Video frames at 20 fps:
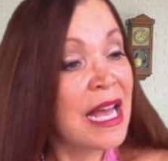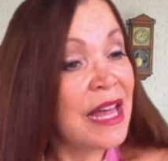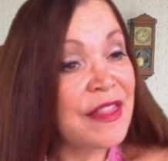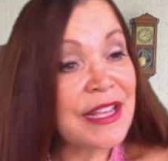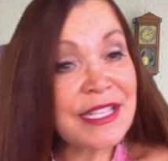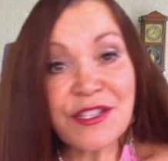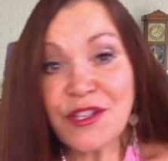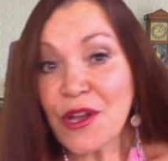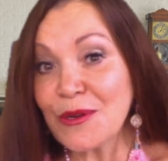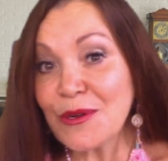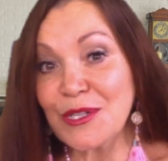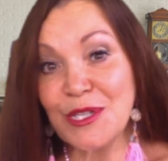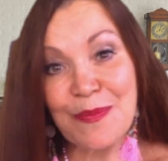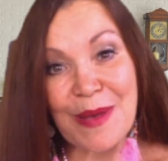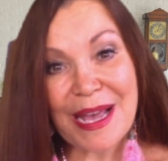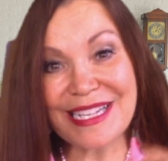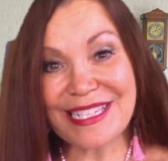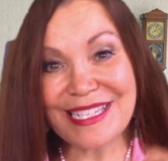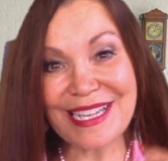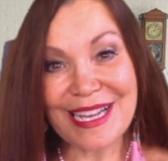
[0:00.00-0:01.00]
There's no
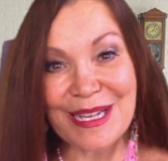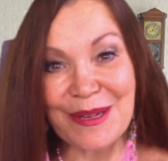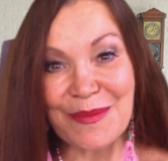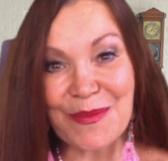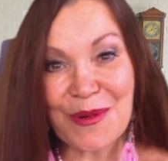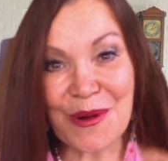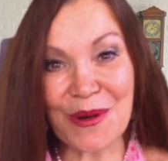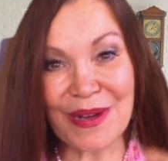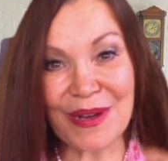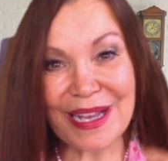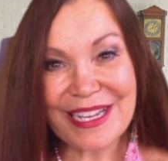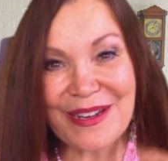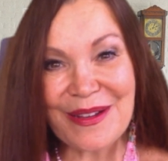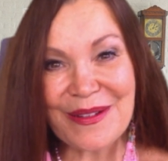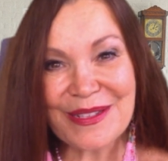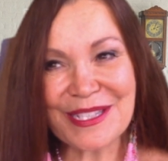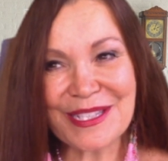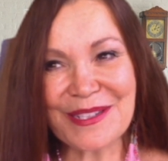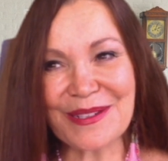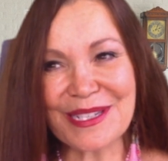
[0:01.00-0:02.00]
debate anymore.
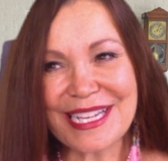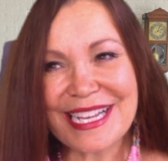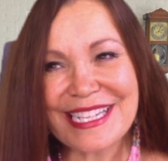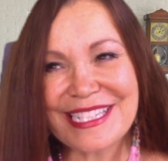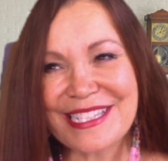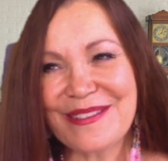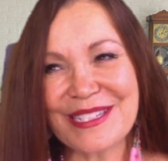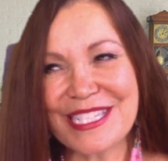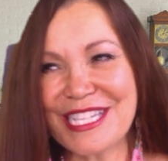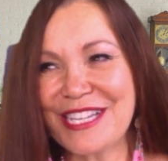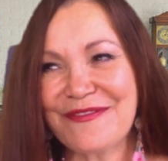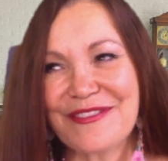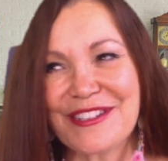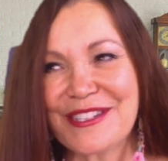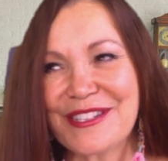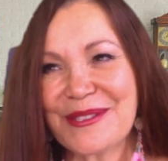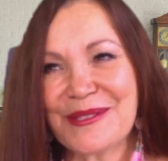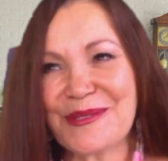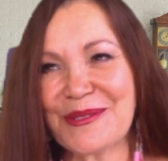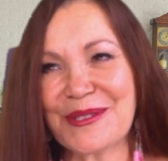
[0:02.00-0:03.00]
It's not
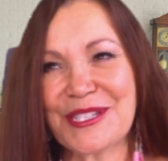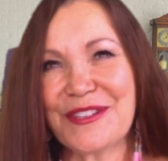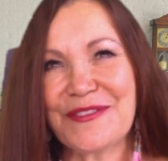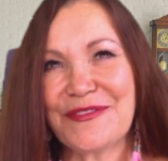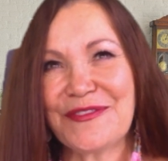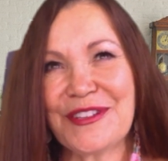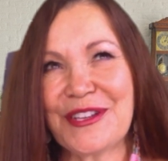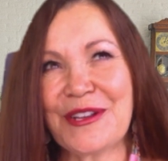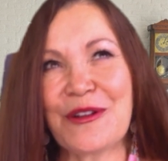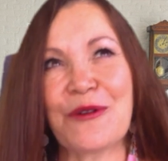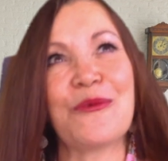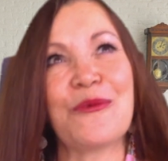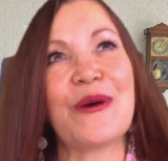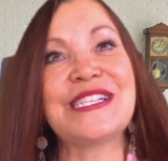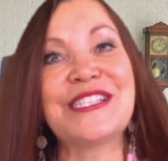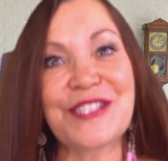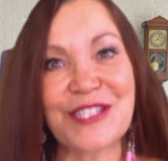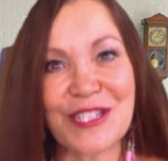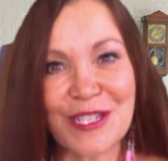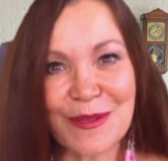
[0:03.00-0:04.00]
even sort of
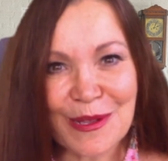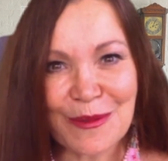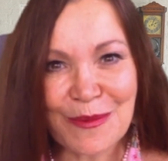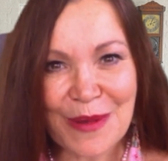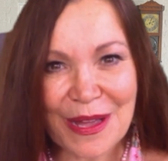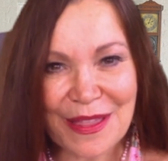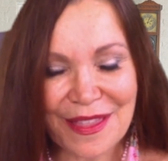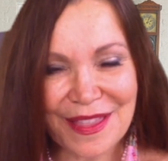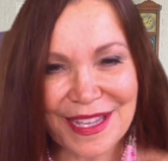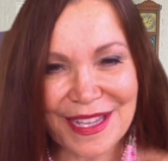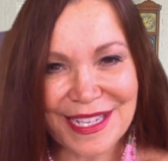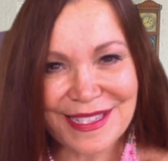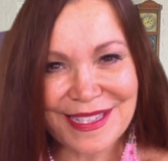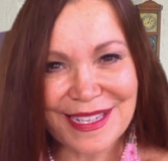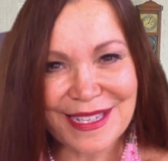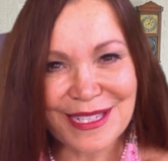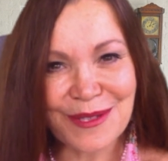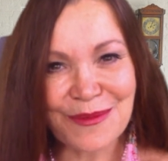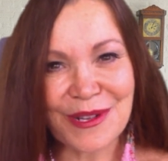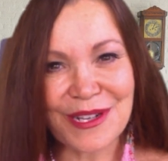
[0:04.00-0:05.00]
questionable whether these
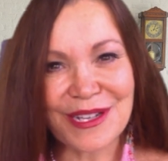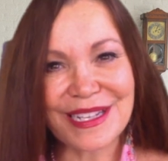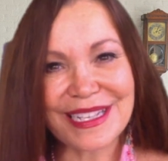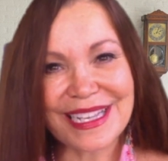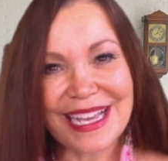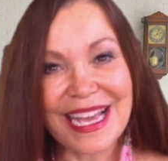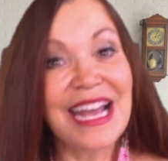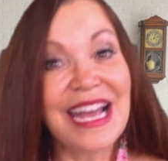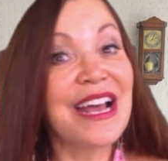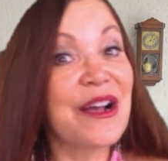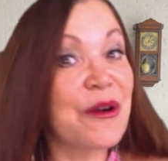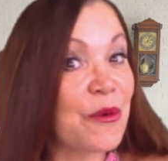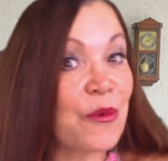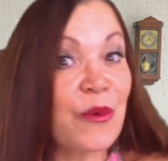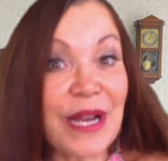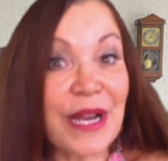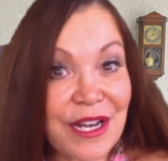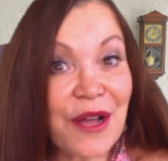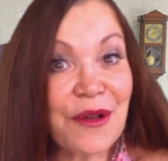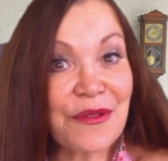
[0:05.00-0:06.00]
things work.
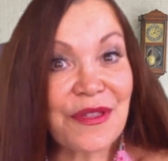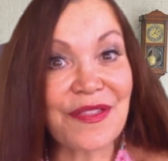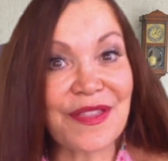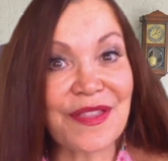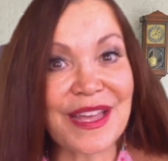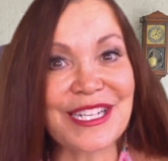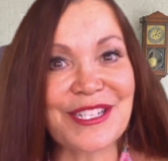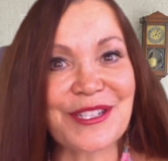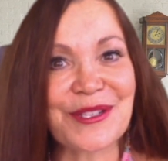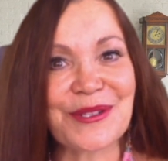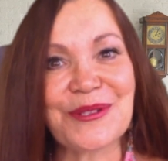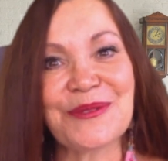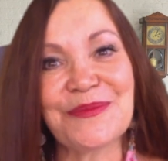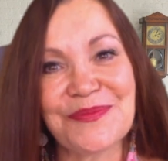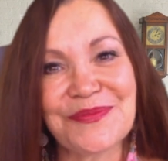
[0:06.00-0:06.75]
We know that they do.